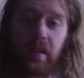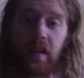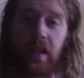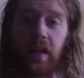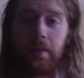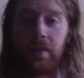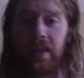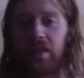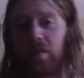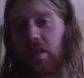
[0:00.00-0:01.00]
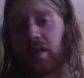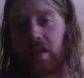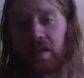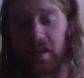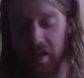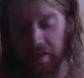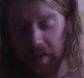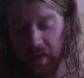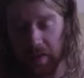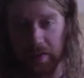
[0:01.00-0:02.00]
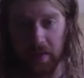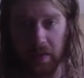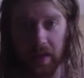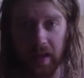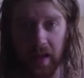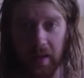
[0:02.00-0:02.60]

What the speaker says: I just wasn't feeling up to it.